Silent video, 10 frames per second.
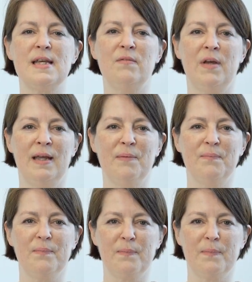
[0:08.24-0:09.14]
TV.
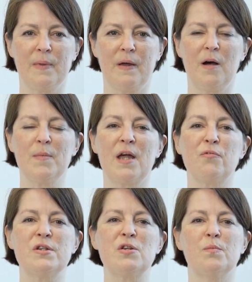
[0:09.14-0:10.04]
I'm
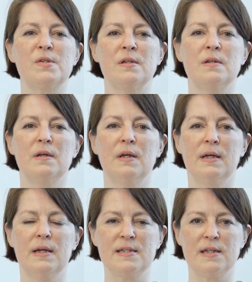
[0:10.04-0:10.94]
Katherine Thompson,
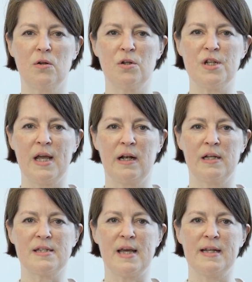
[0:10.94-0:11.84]
technology
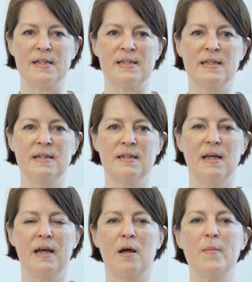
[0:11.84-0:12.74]
analyst at Edison,
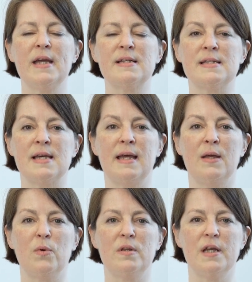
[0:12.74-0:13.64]
and I'm here
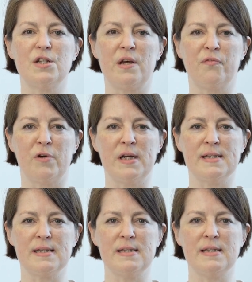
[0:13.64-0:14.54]
today with Nick
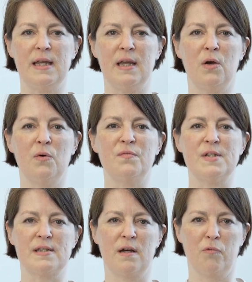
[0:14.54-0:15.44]
Jefferies, CEO of
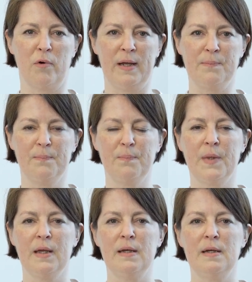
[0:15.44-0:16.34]
discoverIE.
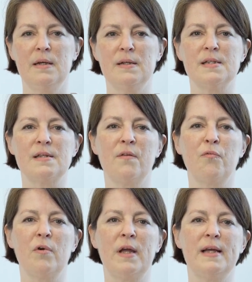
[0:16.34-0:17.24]

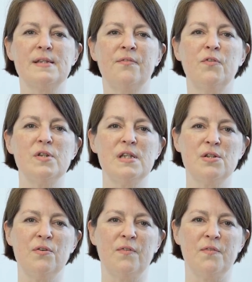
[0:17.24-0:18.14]
discoverIE is a FTSE
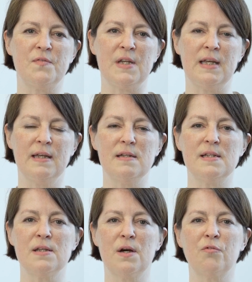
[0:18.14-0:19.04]
250
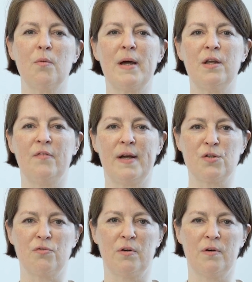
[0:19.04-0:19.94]
designer and
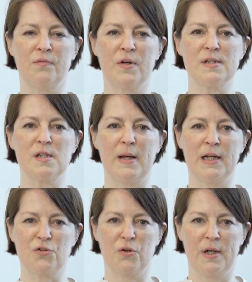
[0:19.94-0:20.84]
manufacturer of custom
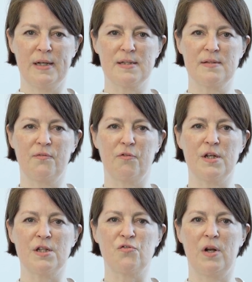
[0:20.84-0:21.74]
electronics for
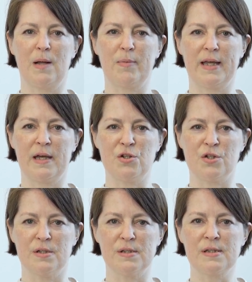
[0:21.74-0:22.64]
industrial
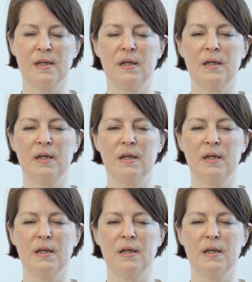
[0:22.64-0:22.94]
applications.